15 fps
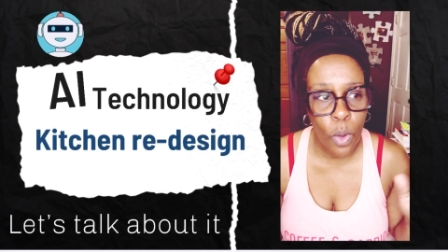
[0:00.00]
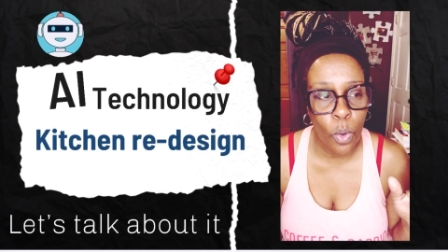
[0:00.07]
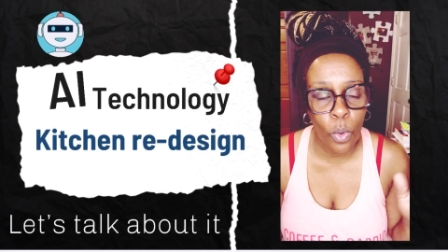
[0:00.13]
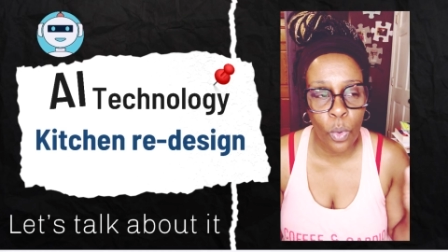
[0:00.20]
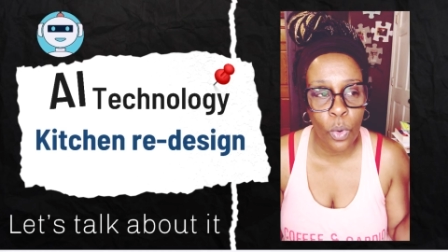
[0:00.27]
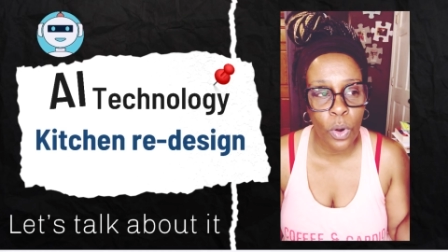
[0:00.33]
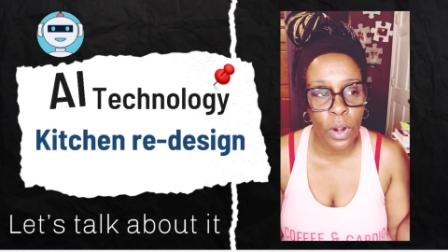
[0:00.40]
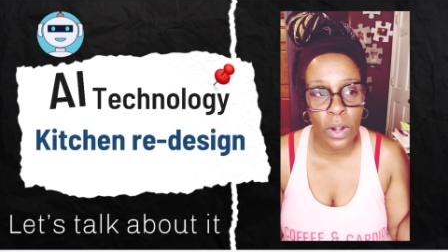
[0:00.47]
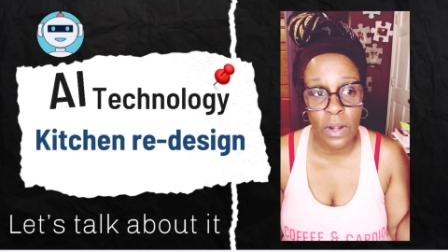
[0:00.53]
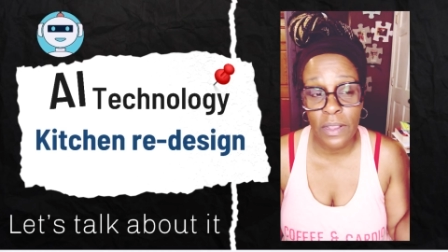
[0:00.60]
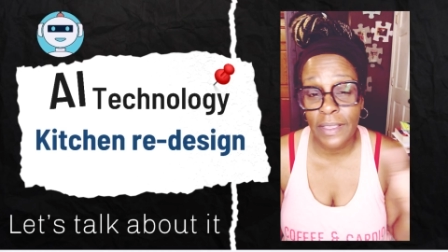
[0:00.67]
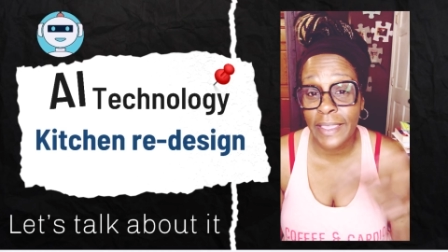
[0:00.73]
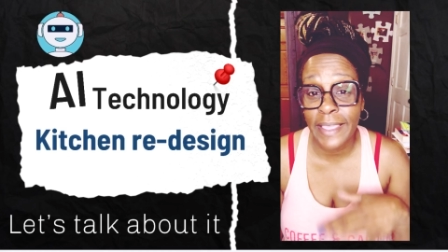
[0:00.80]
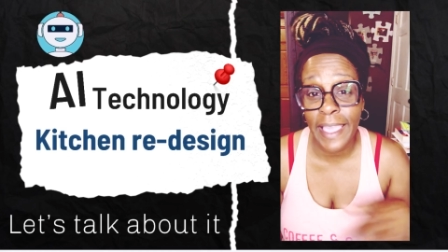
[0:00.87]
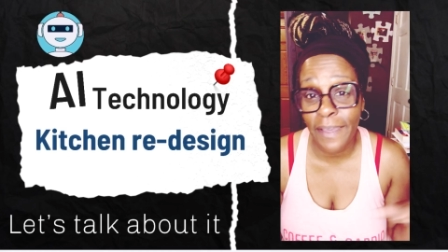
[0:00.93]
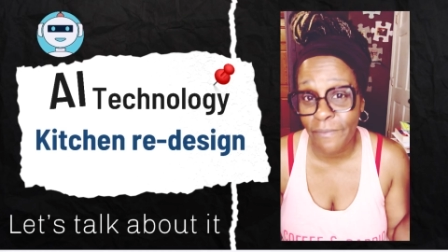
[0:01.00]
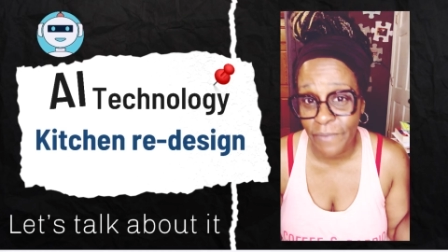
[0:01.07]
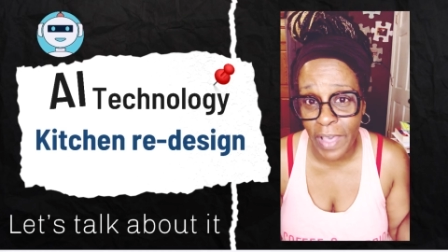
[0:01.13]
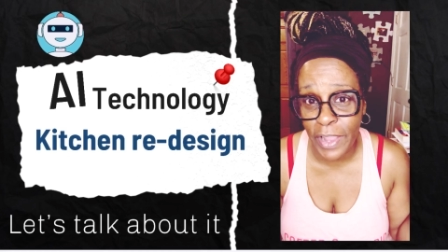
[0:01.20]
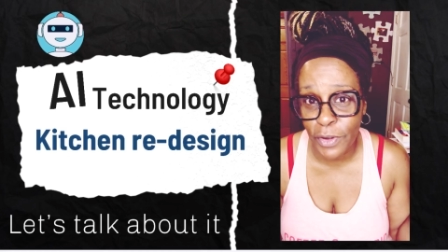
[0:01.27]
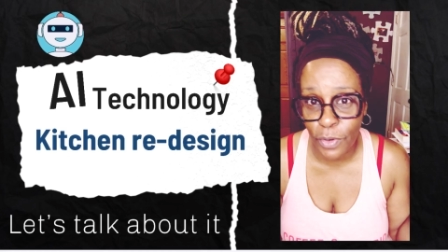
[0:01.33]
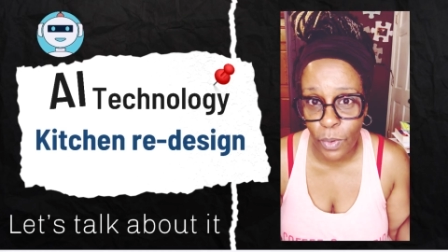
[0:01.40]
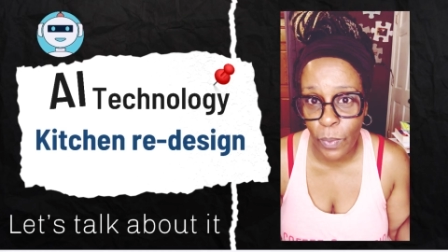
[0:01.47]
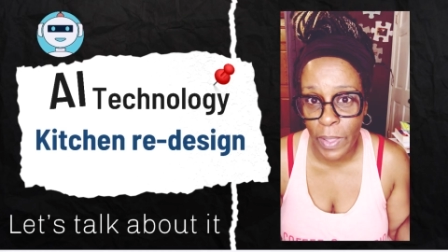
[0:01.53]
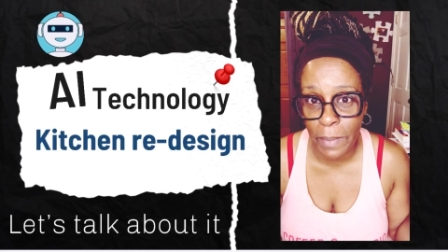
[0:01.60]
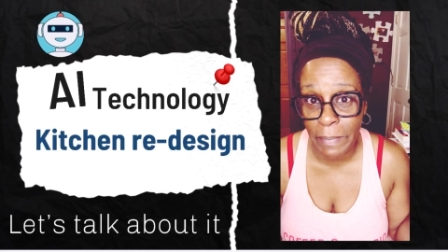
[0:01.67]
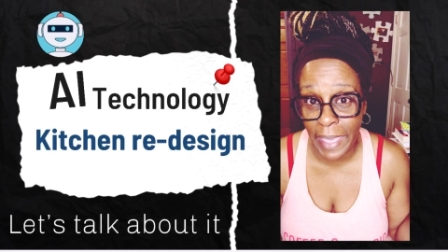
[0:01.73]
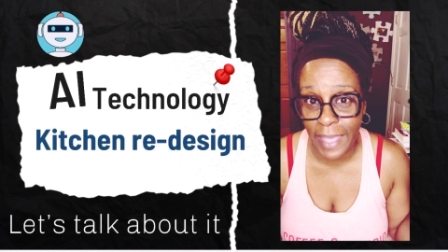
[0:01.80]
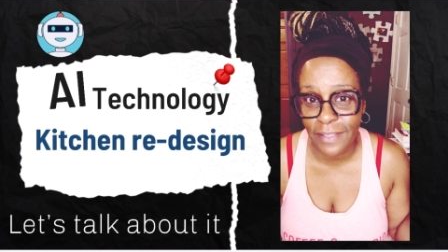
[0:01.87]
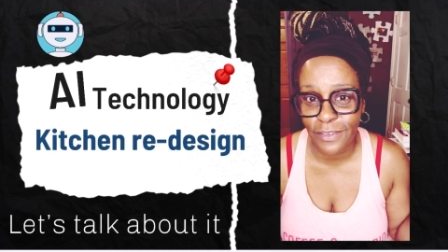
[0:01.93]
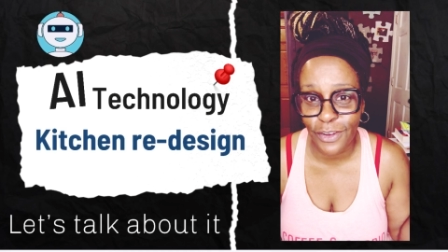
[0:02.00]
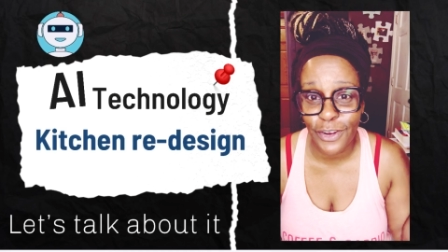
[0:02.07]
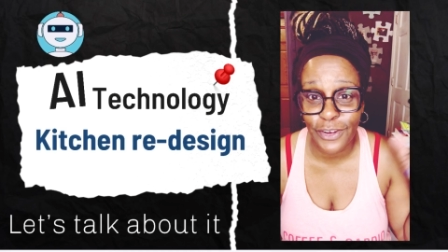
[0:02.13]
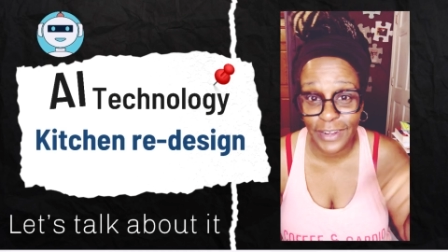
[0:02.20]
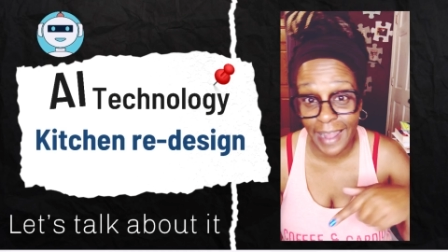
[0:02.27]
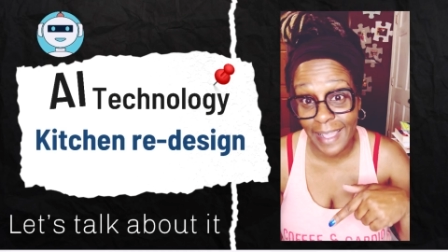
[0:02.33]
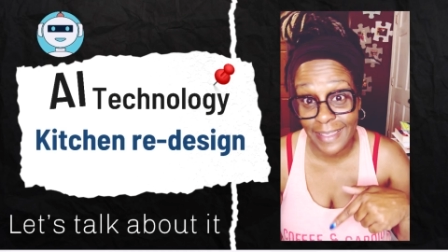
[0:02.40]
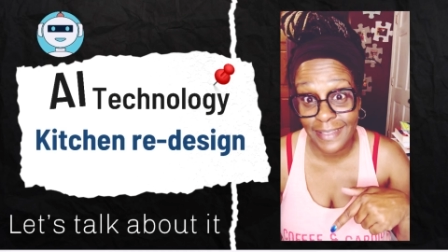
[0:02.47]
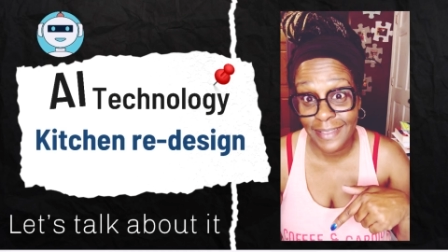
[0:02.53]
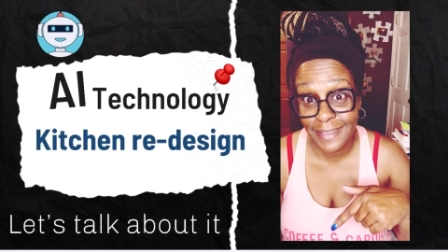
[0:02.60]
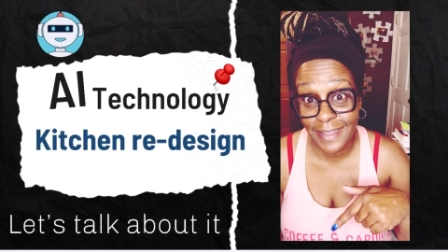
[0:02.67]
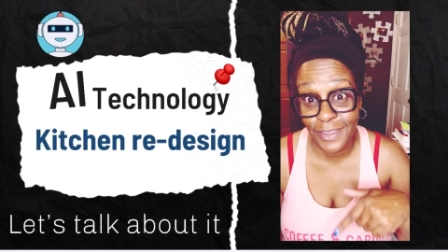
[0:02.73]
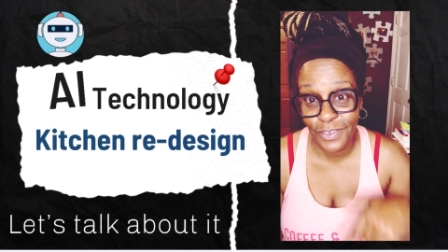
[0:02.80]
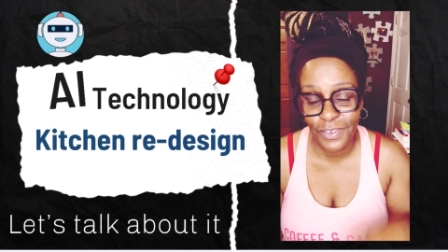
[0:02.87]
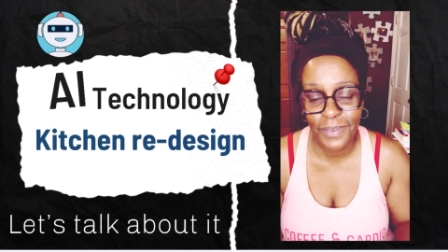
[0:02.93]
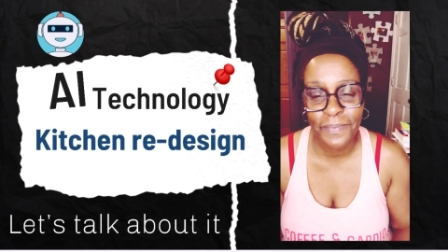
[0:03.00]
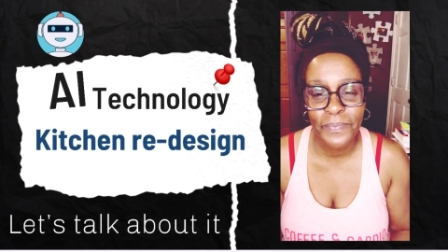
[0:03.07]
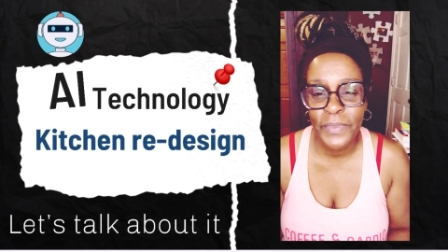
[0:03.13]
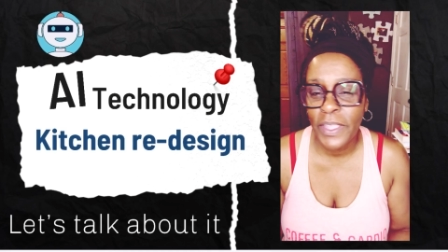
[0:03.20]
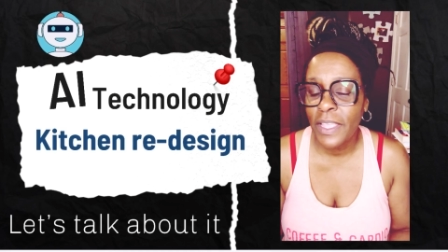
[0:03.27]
or can't find her way back to her docking station.